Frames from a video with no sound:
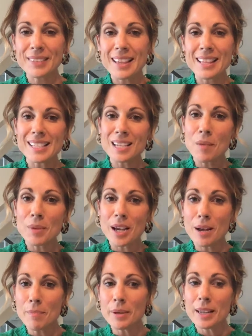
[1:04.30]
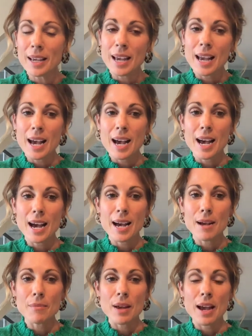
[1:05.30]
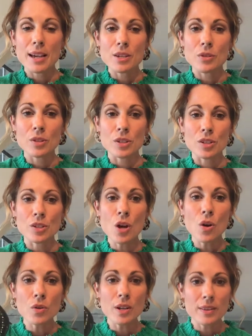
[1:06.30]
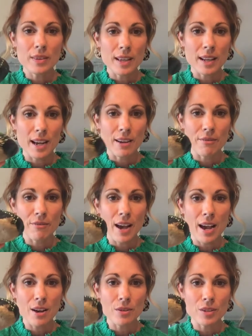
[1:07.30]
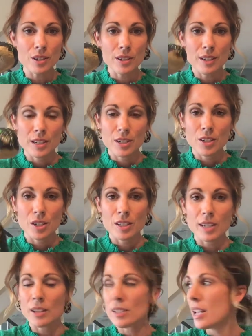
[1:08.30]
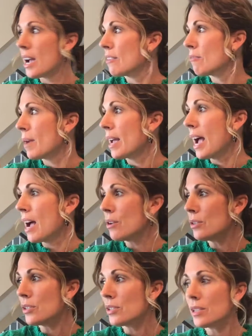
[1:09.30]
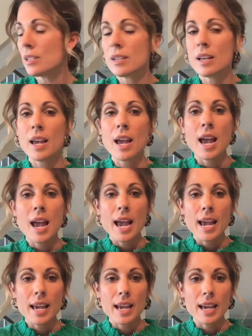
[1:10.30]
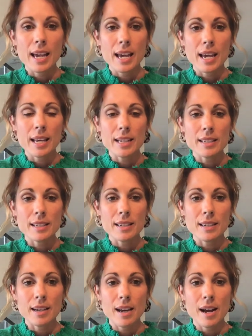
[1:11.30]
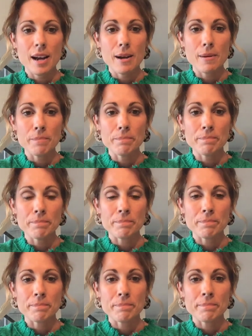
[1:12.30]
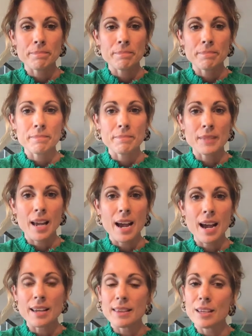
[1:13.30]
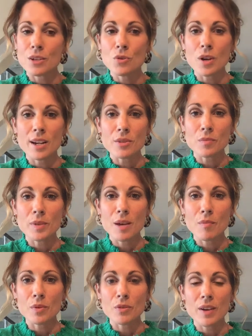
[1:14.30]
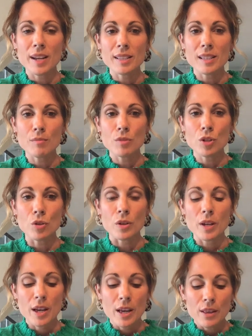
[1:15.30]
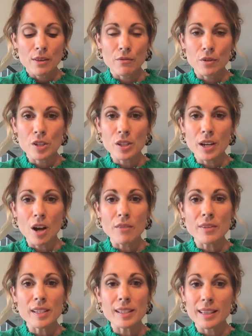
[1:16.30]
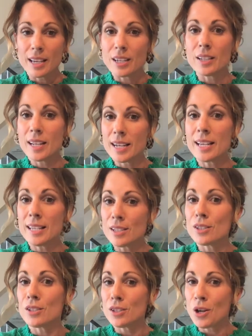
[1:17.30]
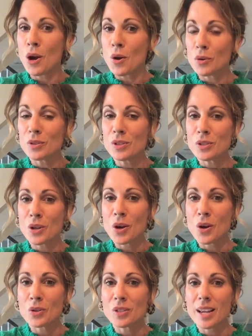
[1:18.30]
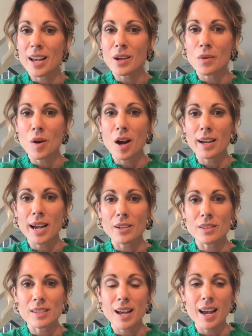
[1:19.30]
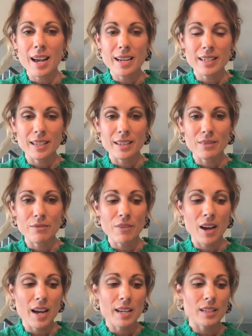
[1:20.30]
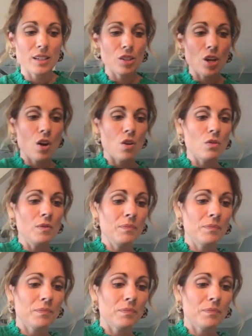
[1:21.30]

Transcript: That's coming up. I used a stone that I found just outside of my house, and I think you guys will be able to find some too. The first thing obviously that you need is the stone, so take a walk outside and find a stone.